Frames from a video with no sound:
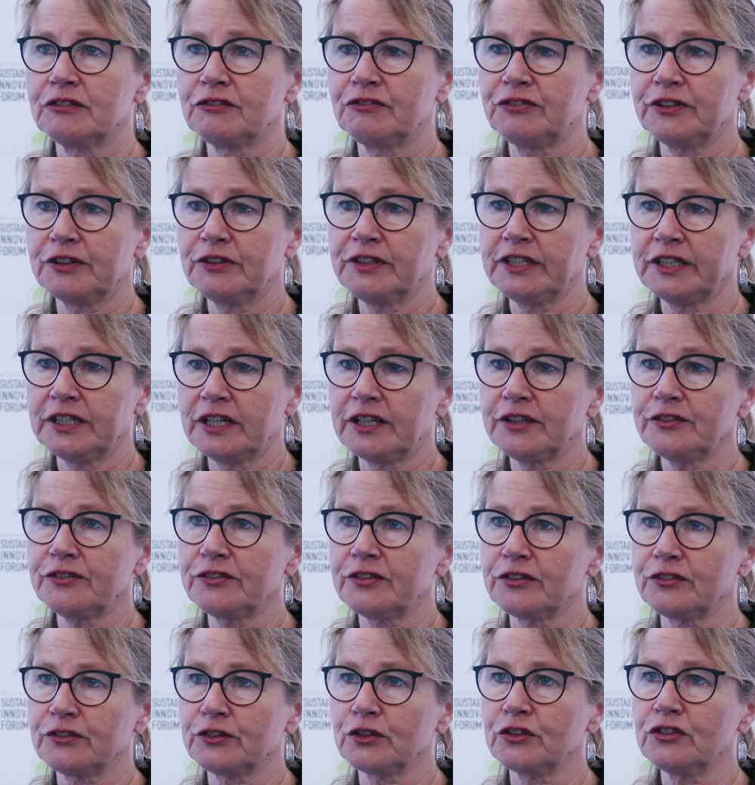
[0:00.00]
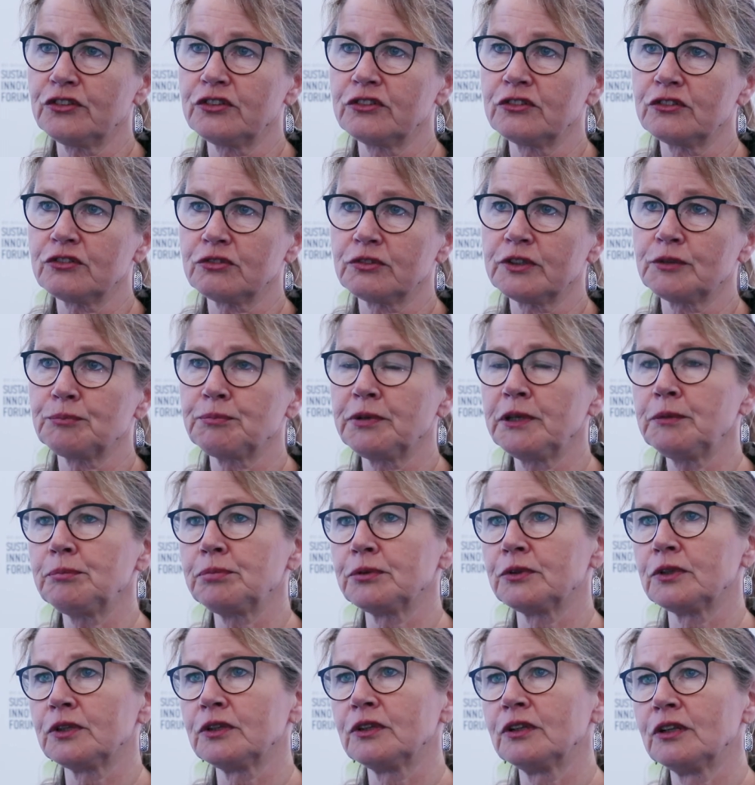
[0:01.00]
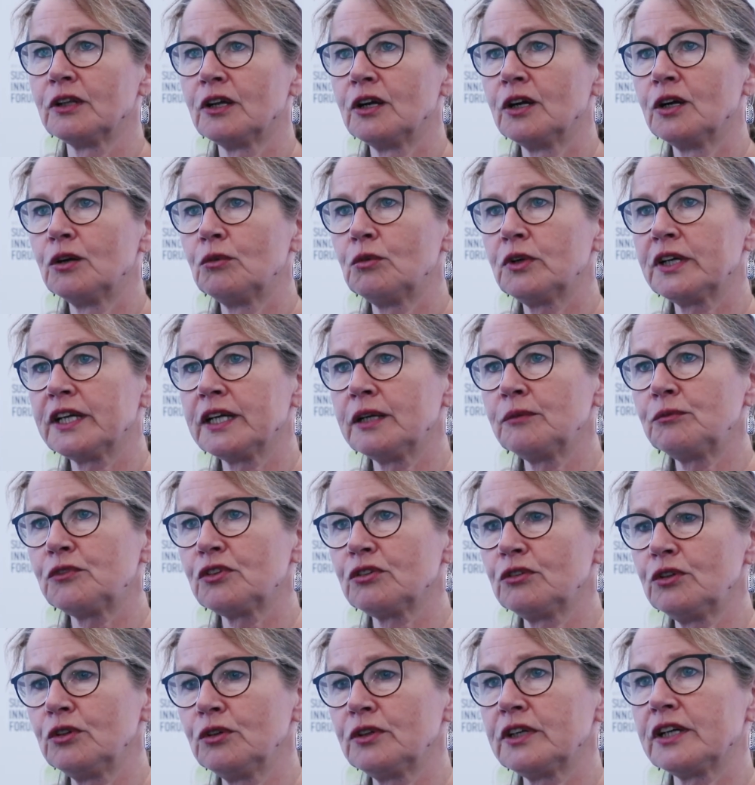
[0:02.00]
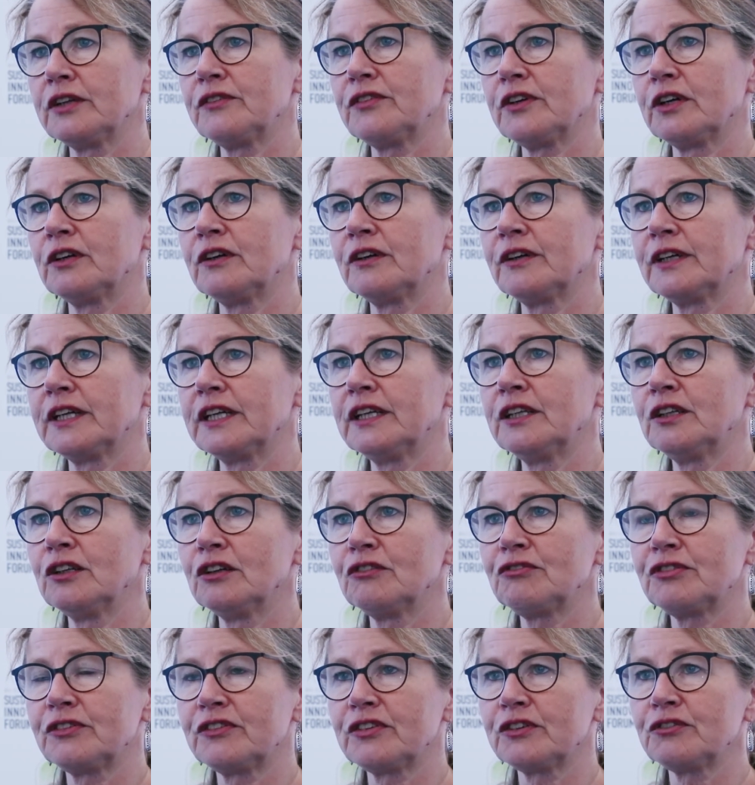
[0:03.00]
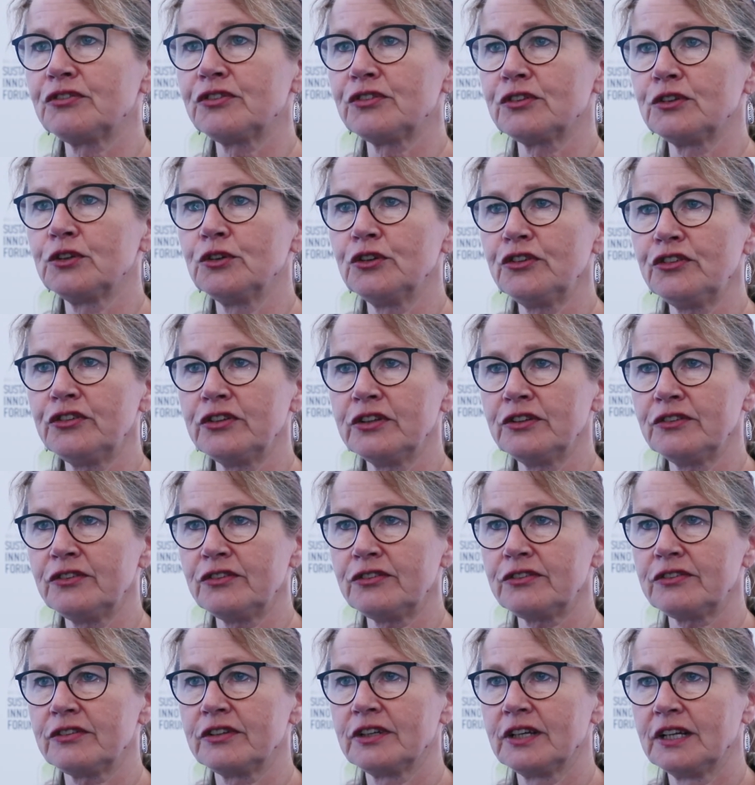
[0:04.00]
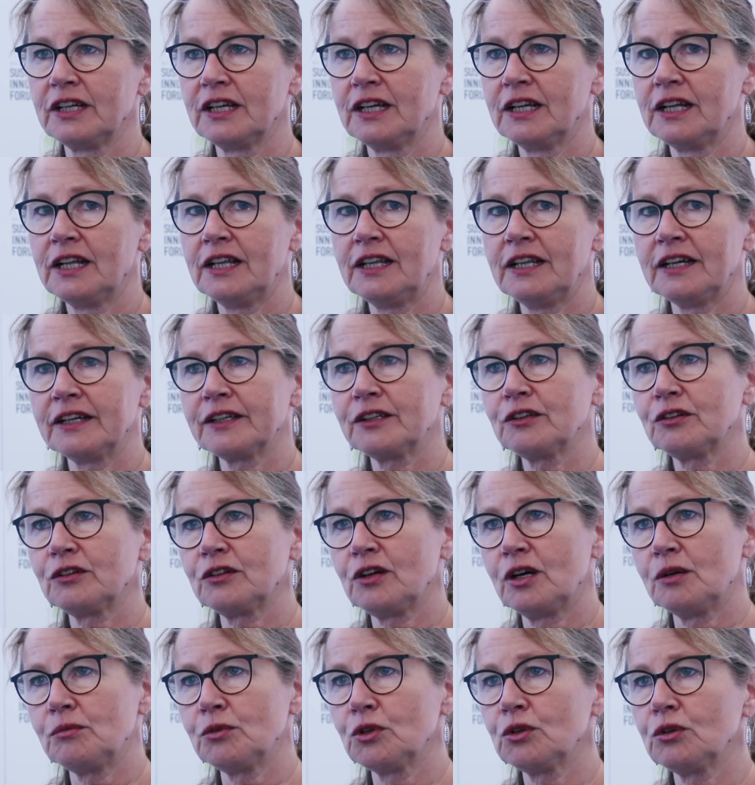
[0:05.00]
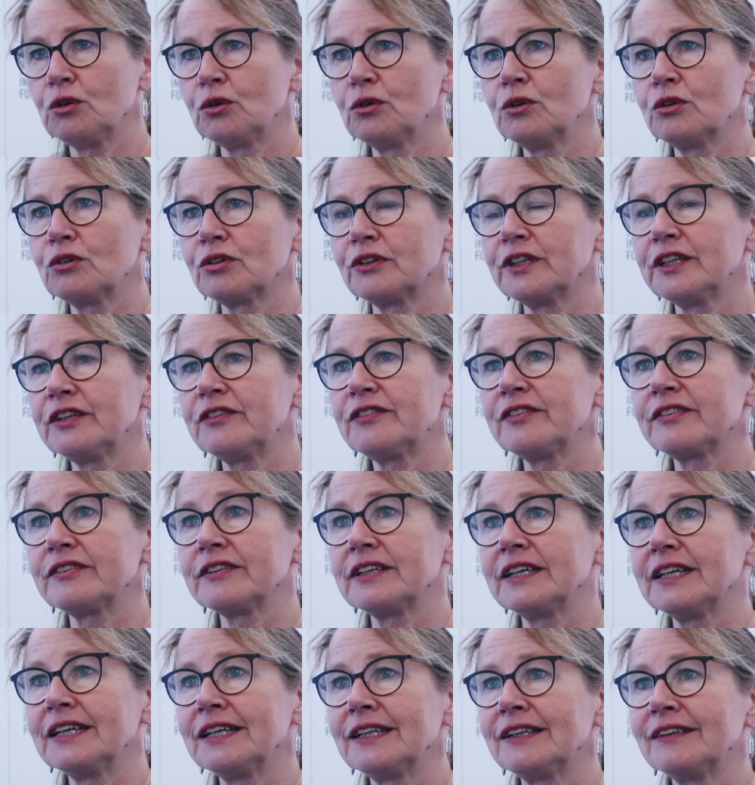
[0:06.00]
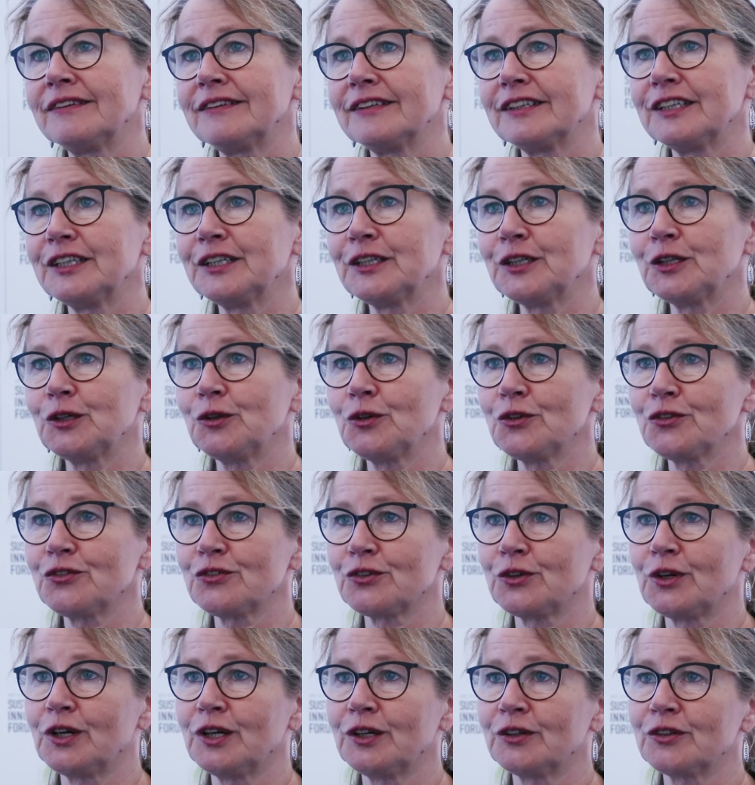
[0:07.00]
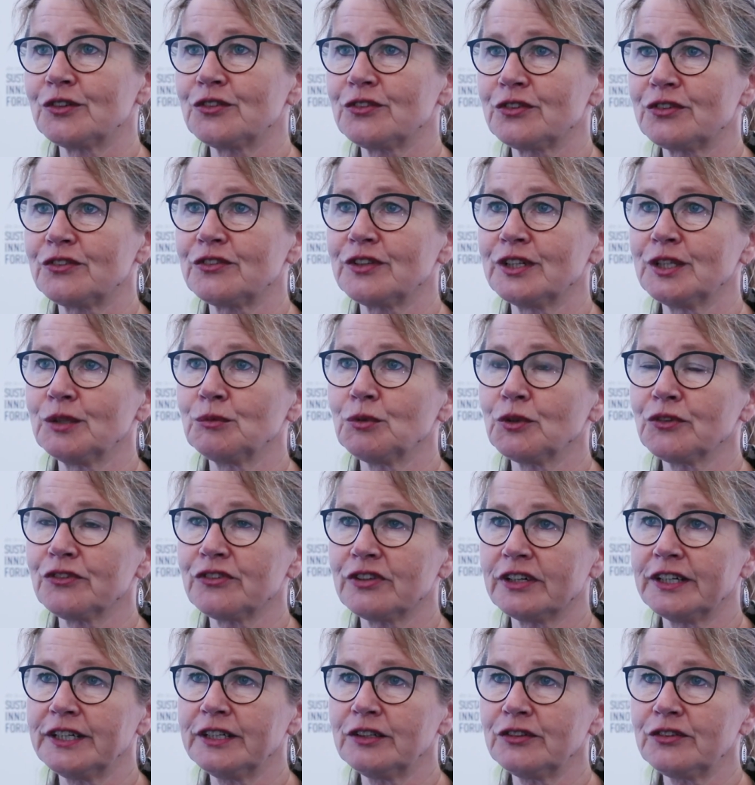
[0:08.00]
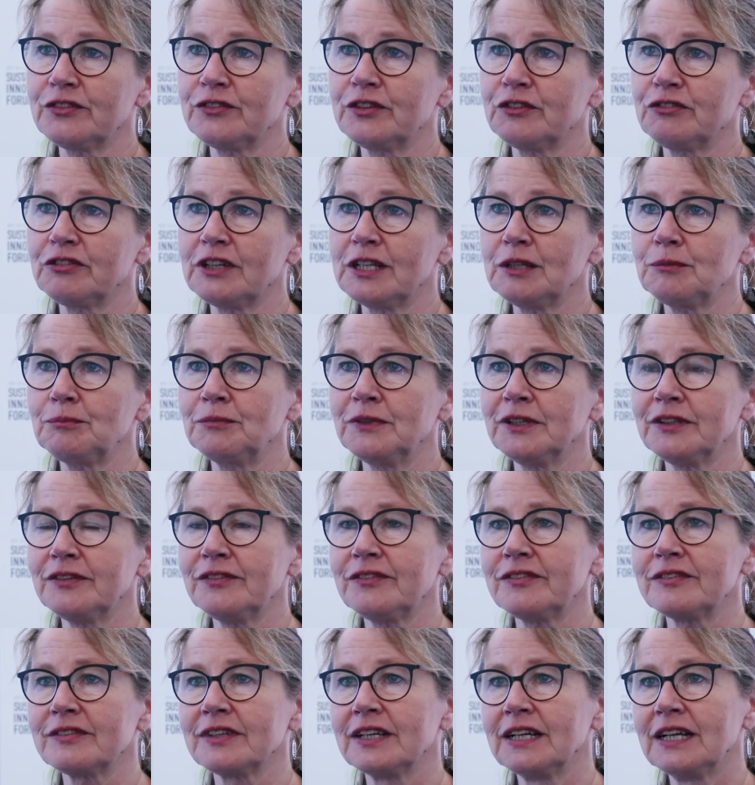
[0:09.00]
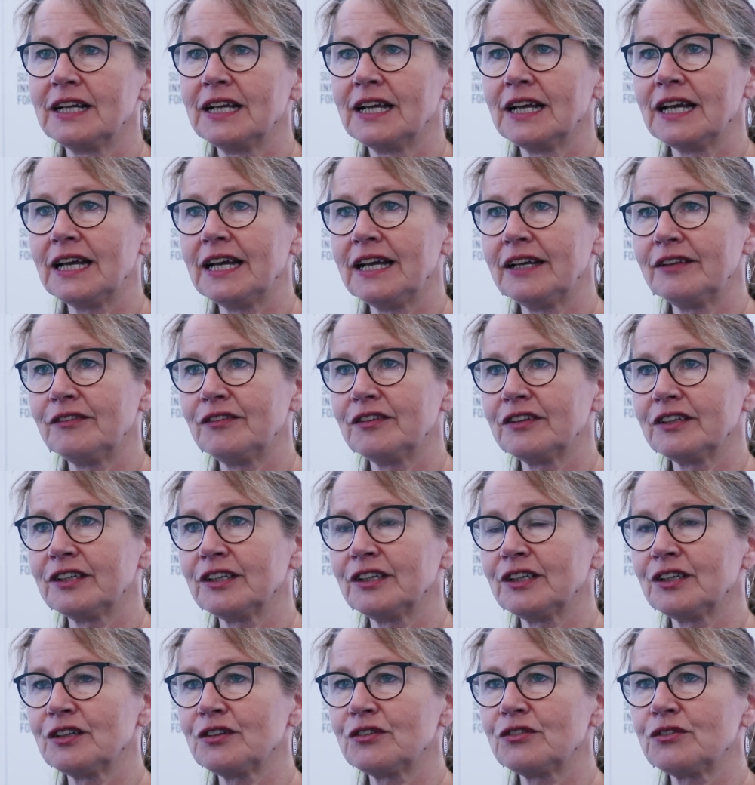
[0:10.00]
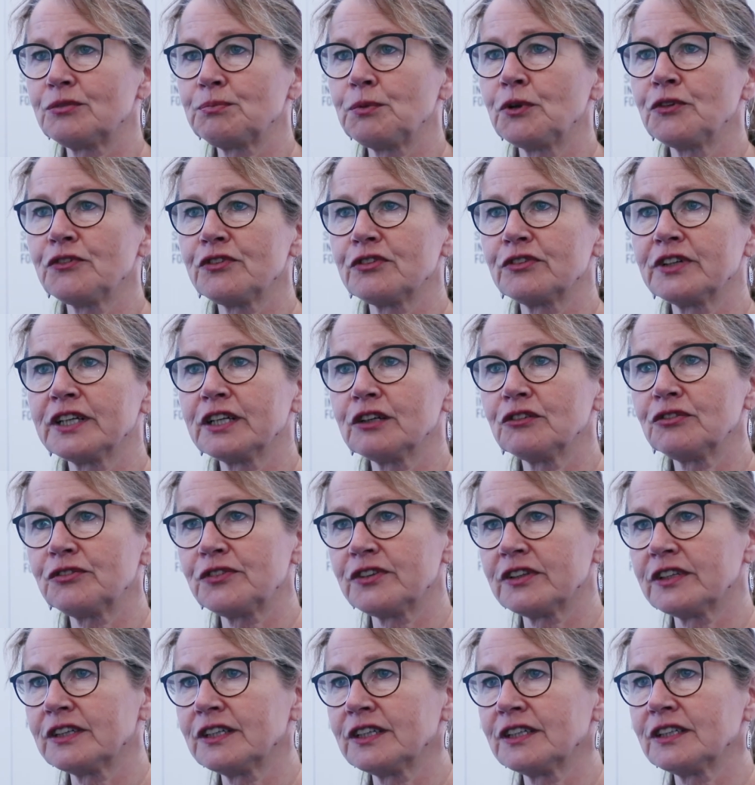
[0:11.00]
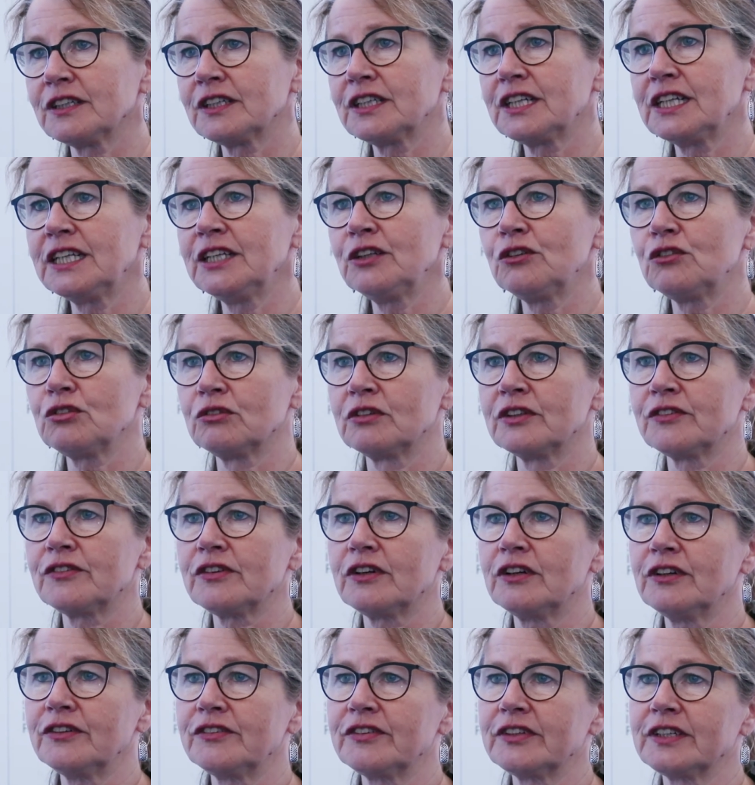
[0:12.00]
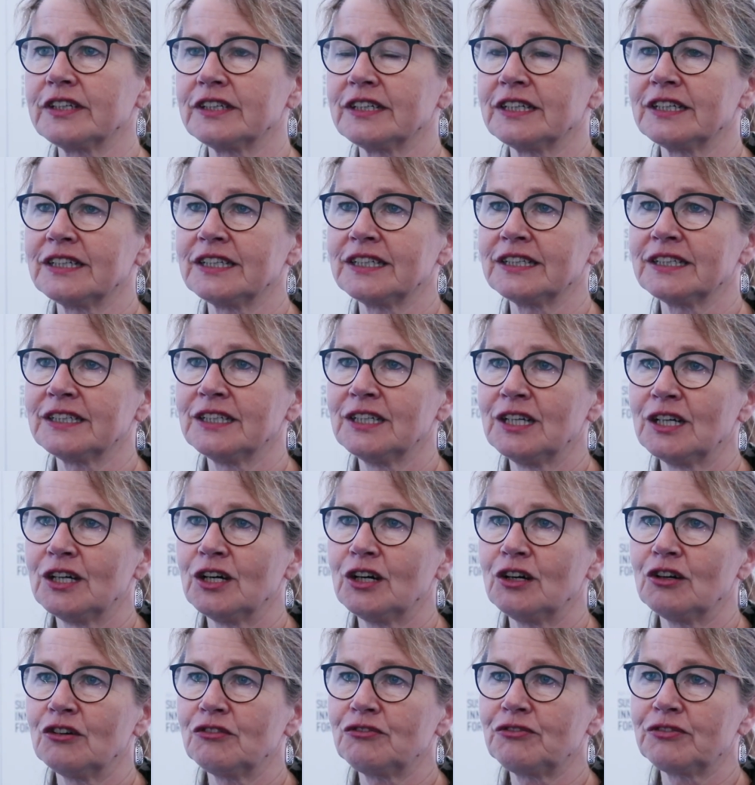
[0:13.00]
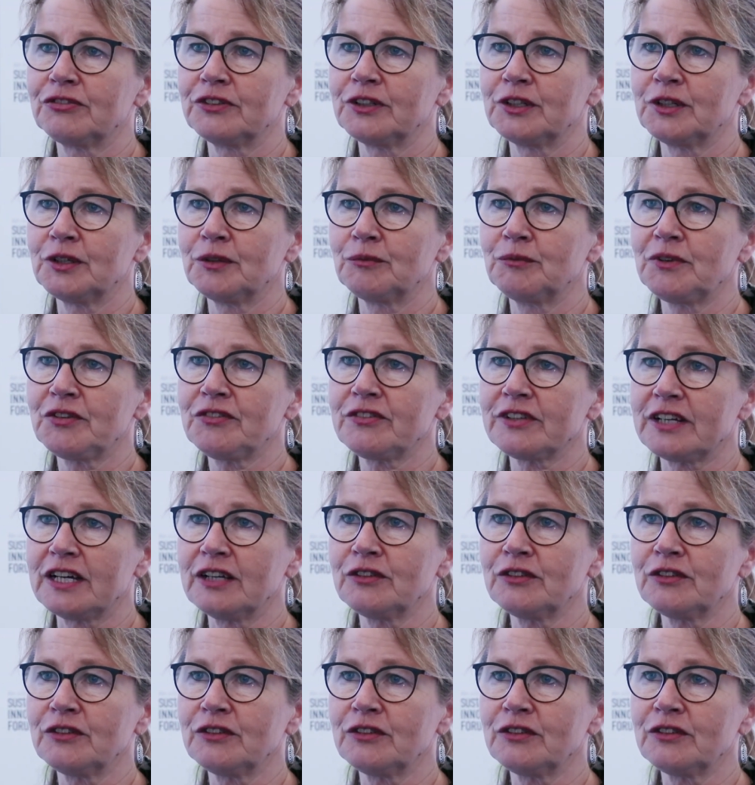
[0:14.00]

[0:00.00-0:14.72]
very nice discussions with people who came to look at our innovative solutions like carbon concrete and also our sustainable tires development and the sponsoring of the Clean to Antarctica of Mr.